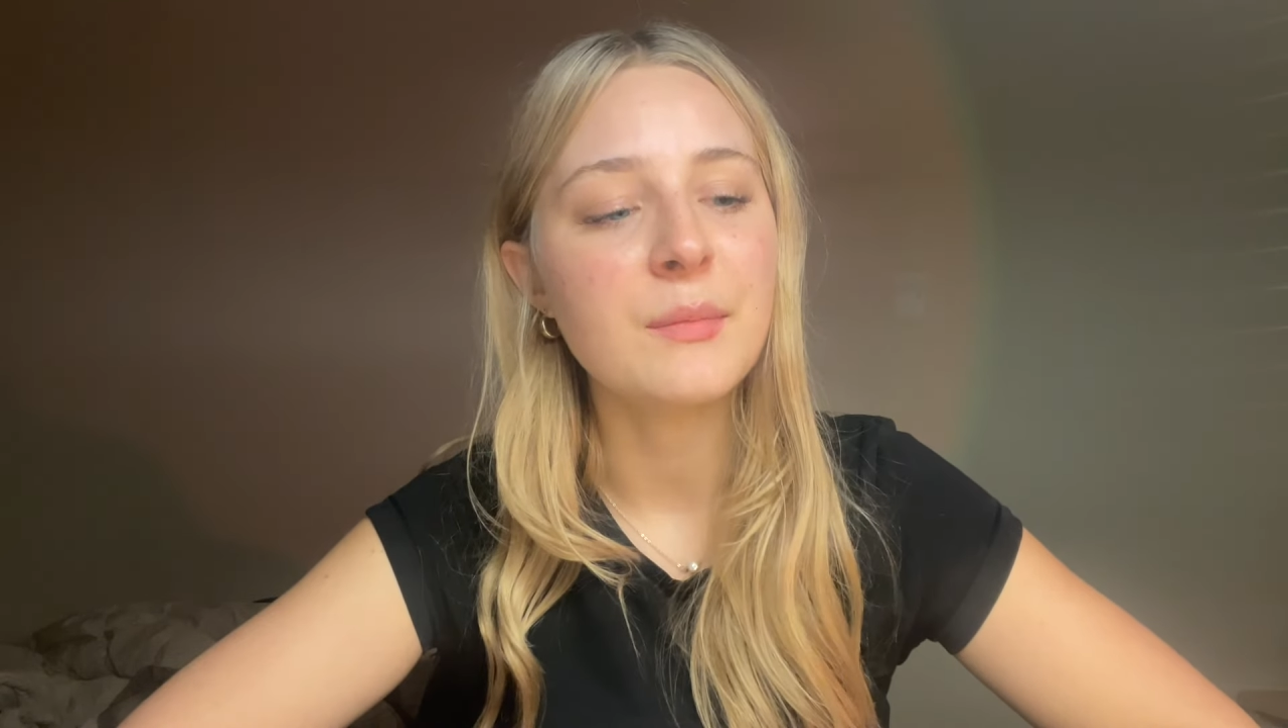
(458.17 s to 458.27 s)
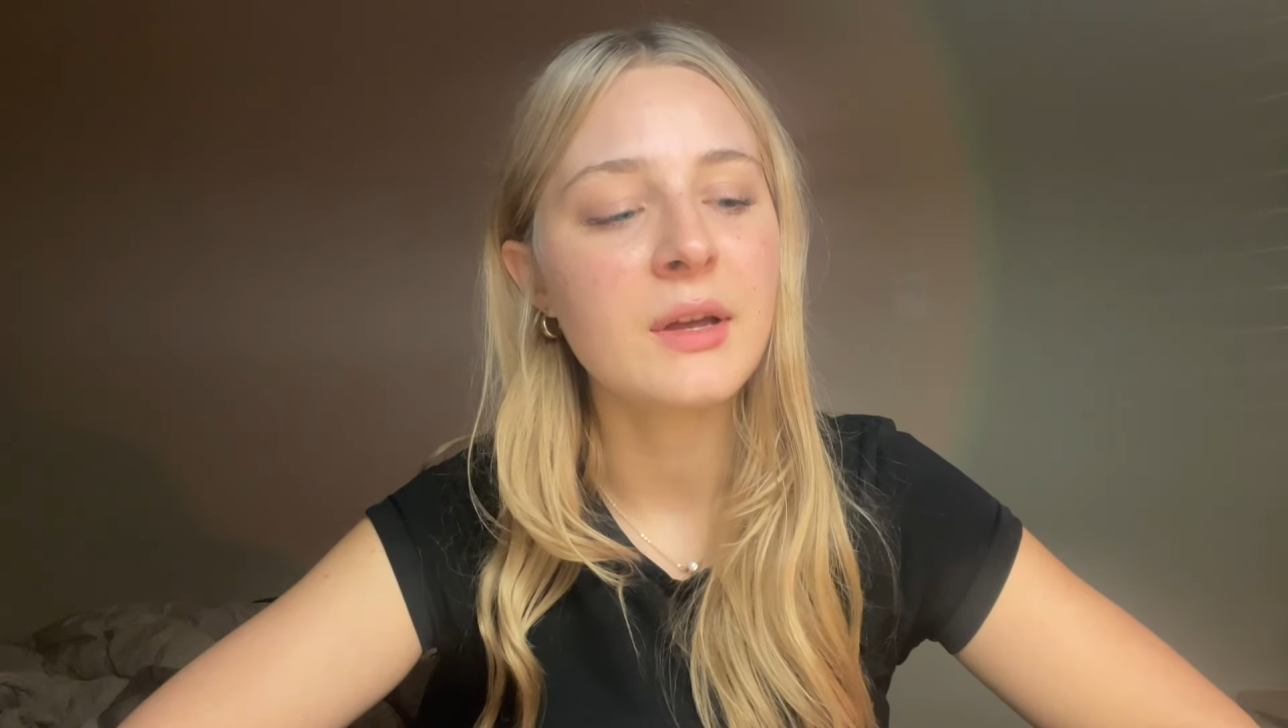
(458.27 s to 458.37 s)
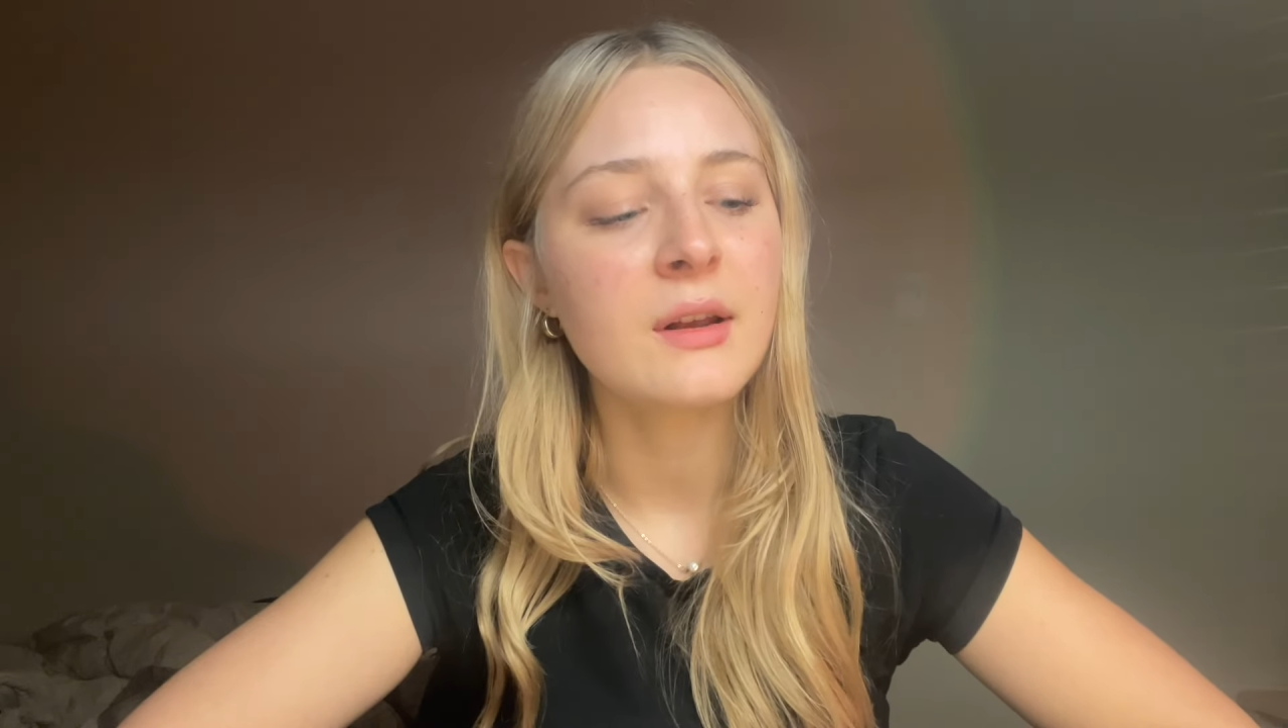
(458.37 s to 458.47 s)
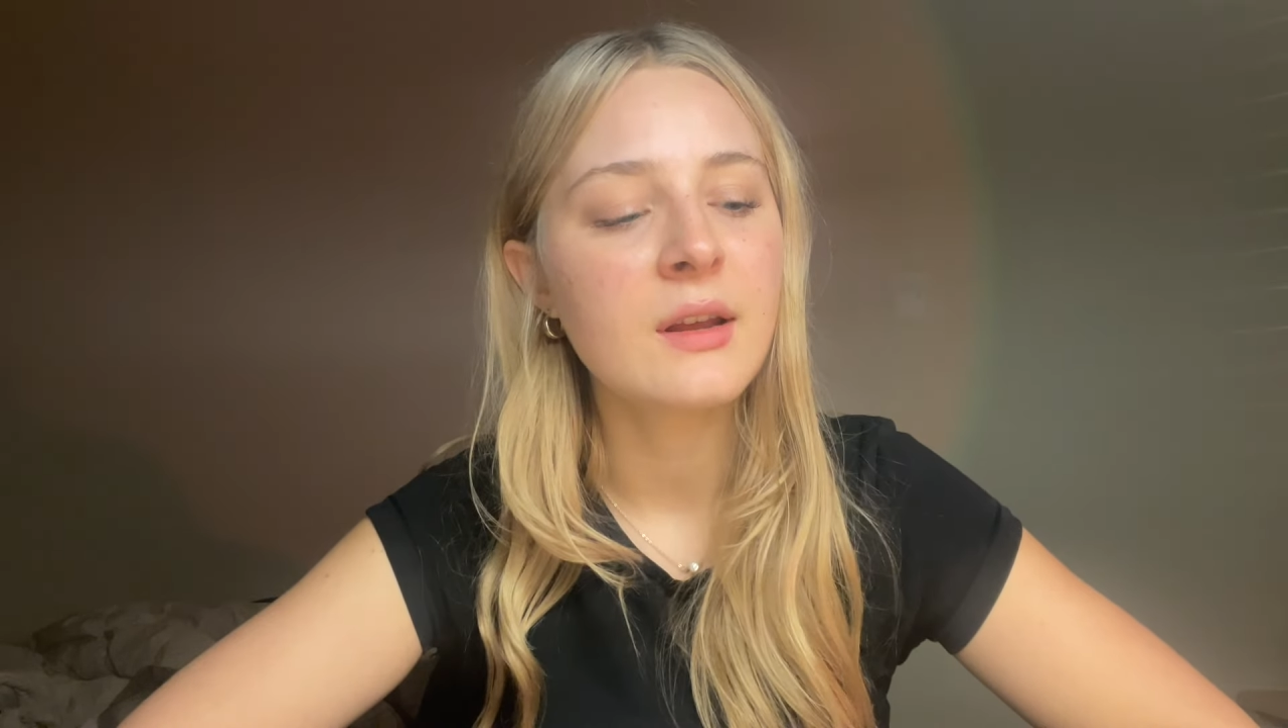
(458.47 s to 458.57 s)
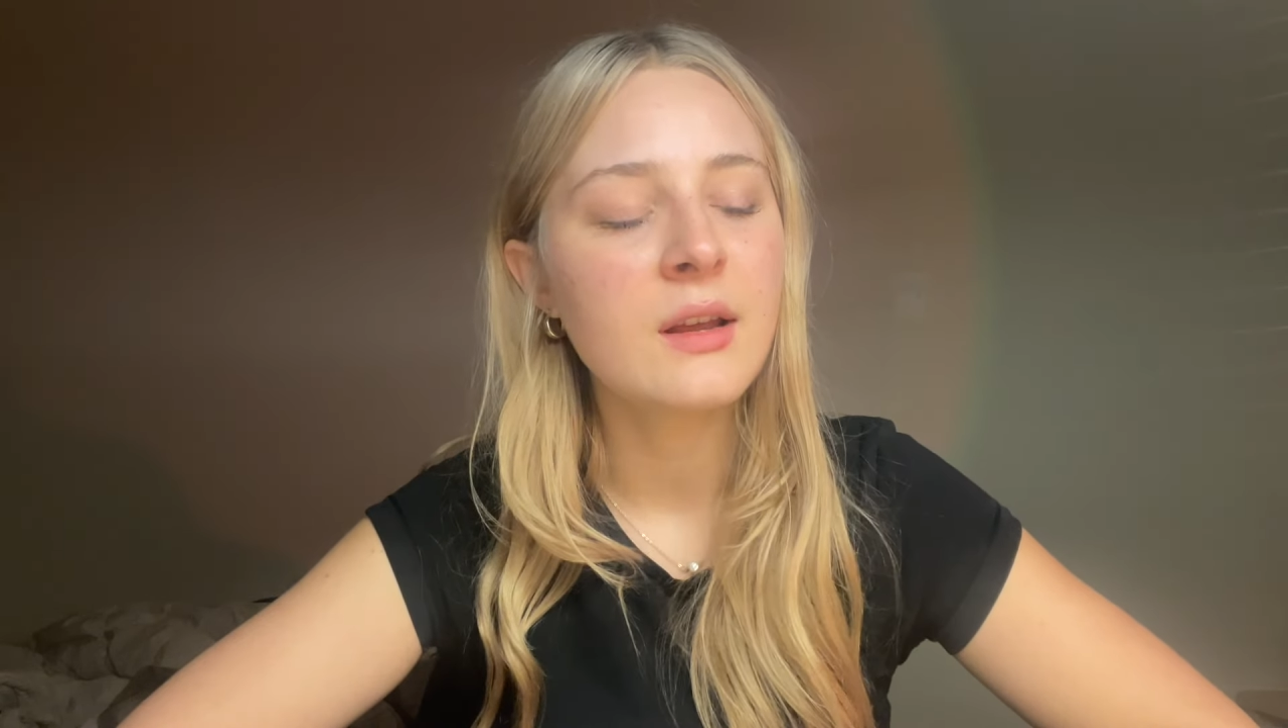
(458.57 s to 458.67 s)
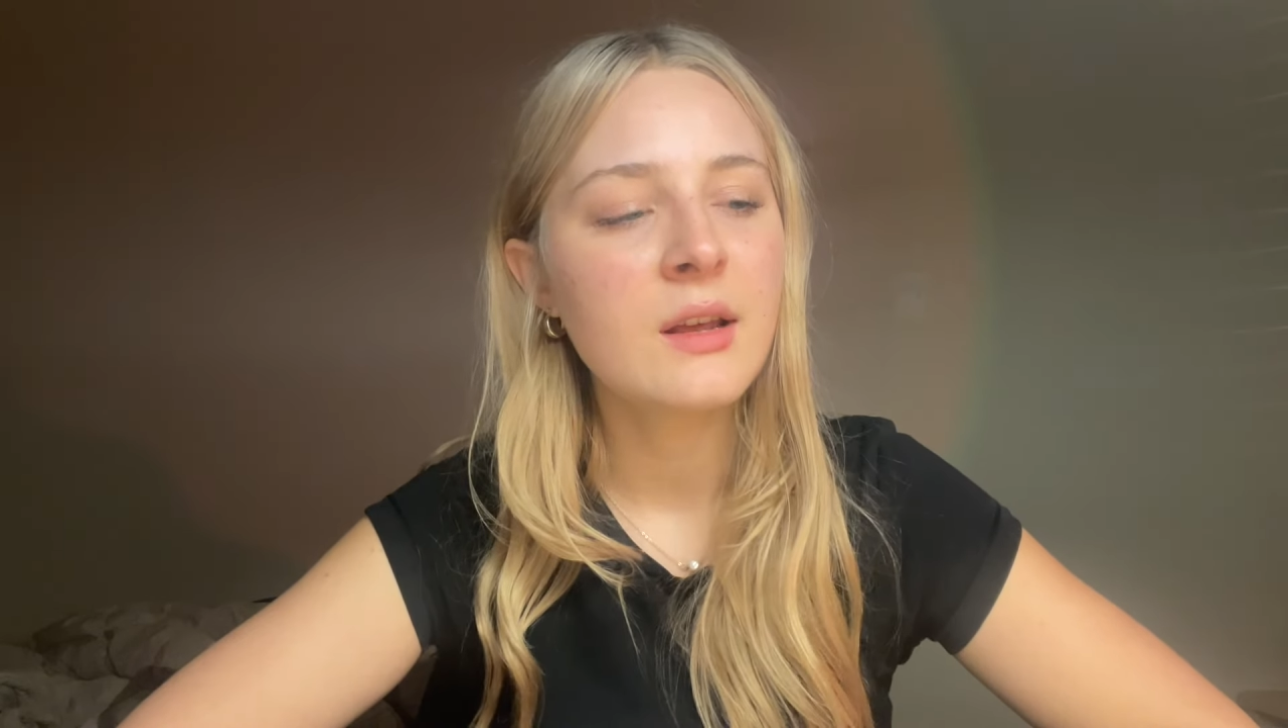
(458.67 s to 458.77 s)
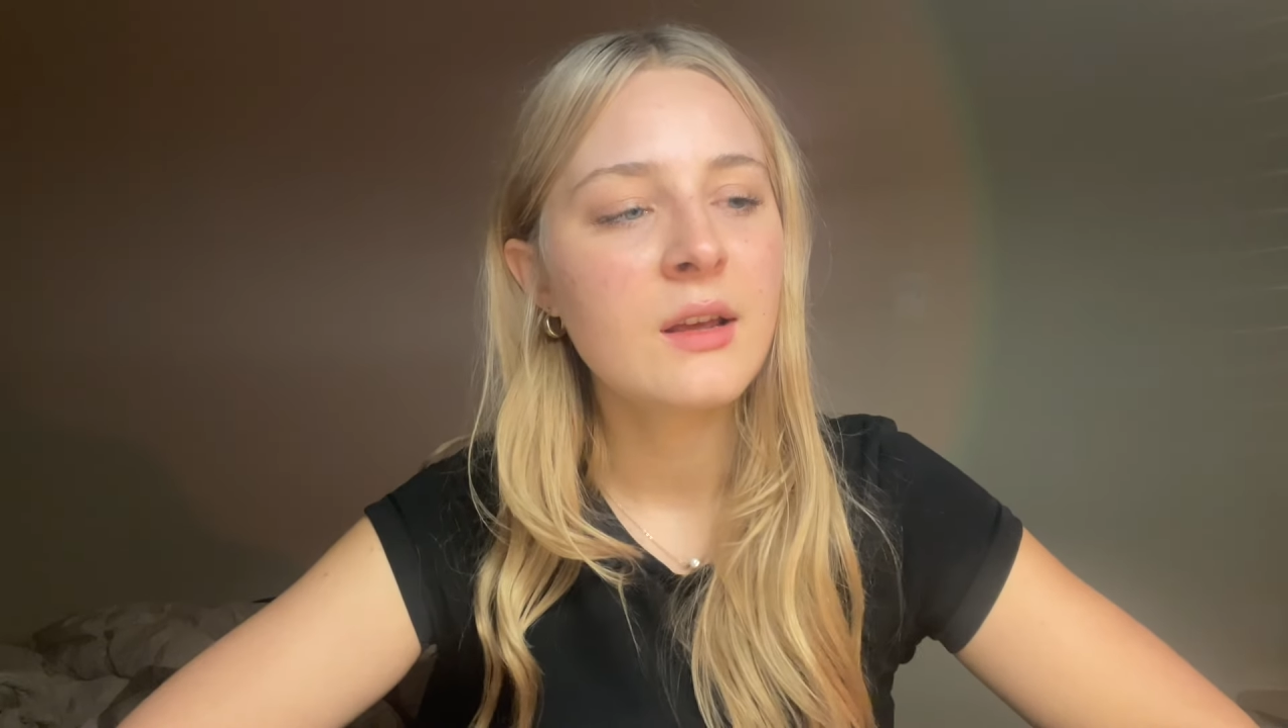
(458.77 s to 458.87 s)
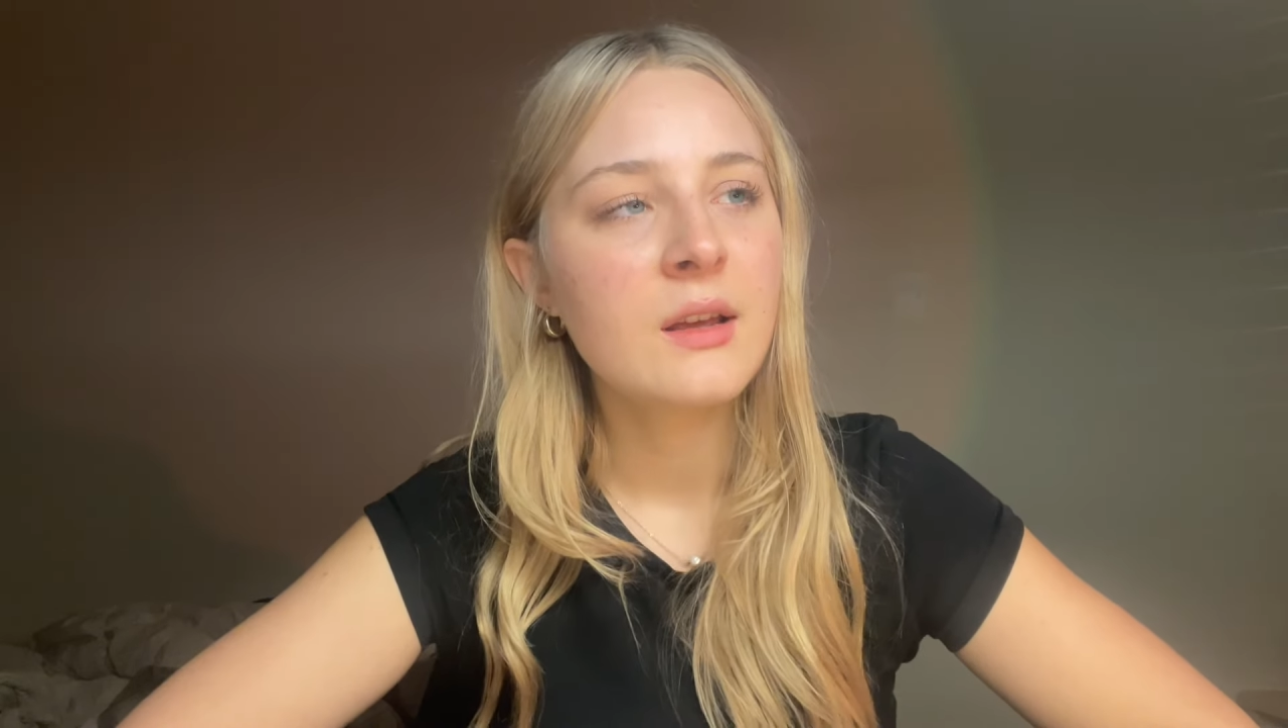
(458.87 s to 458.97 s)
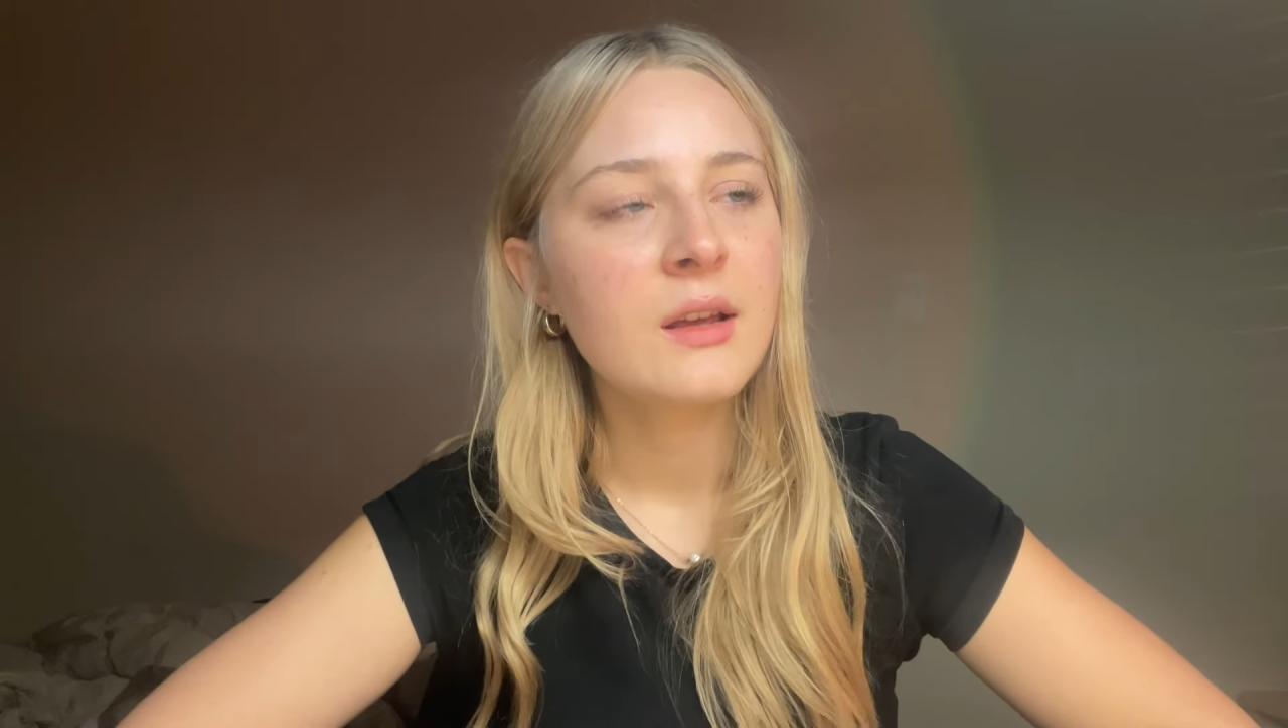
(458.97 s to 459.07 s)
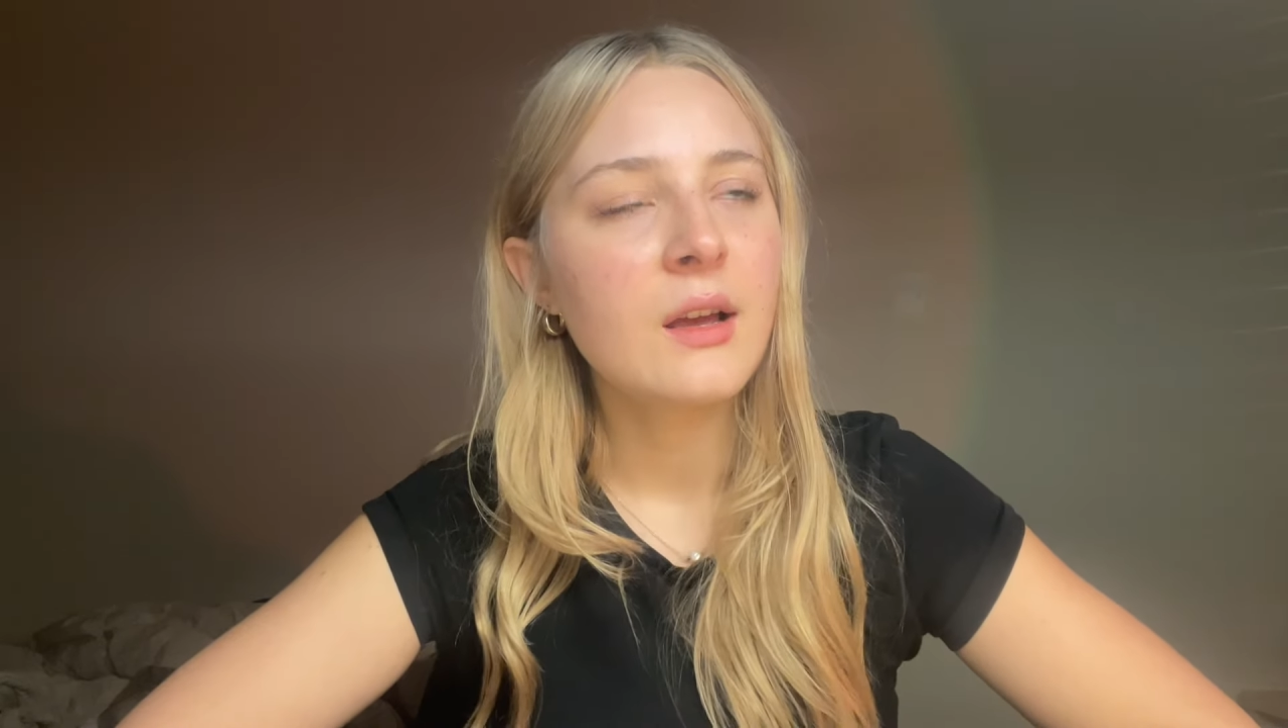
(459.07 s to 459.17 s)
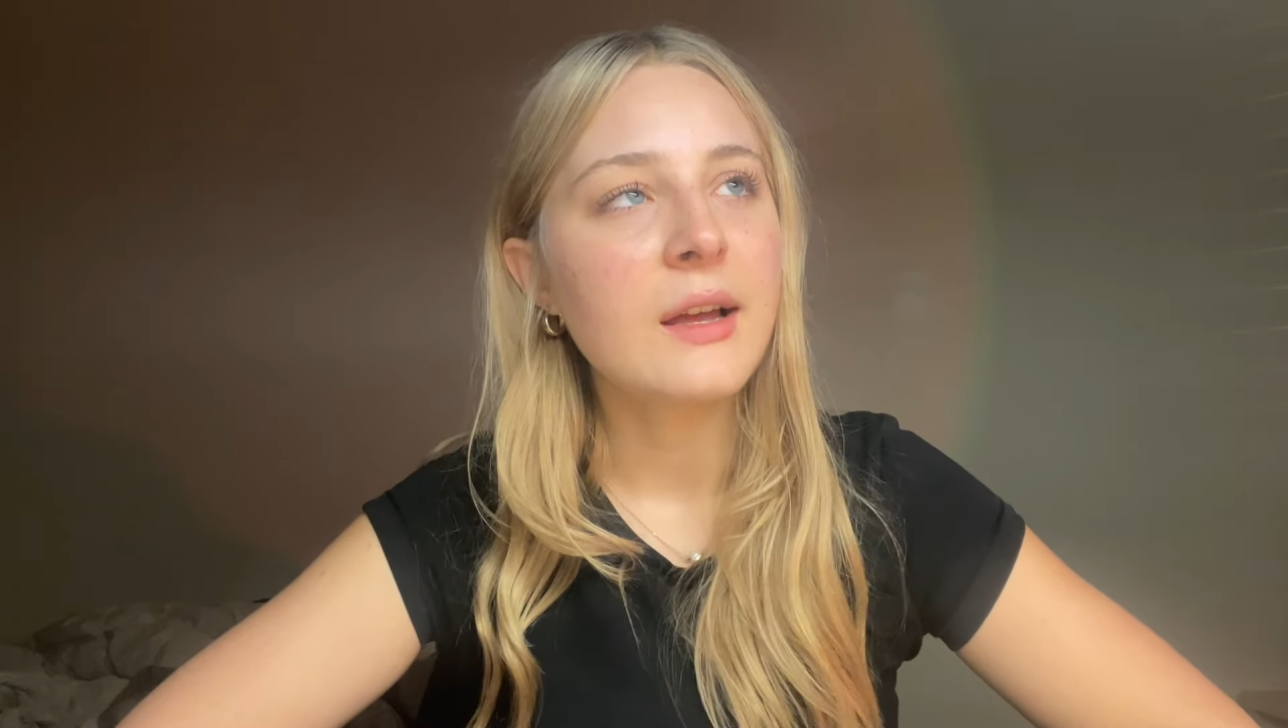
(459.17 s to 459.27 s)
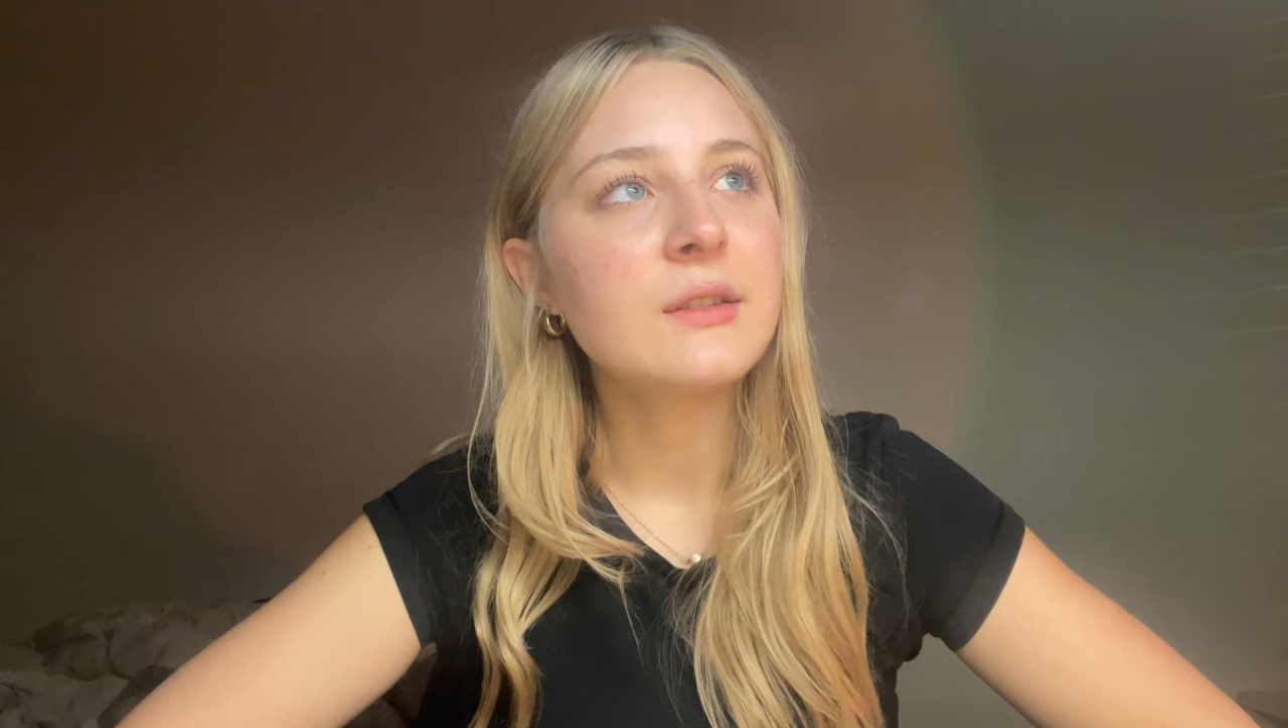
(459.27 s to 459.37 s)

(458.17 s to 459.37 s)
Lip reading: But I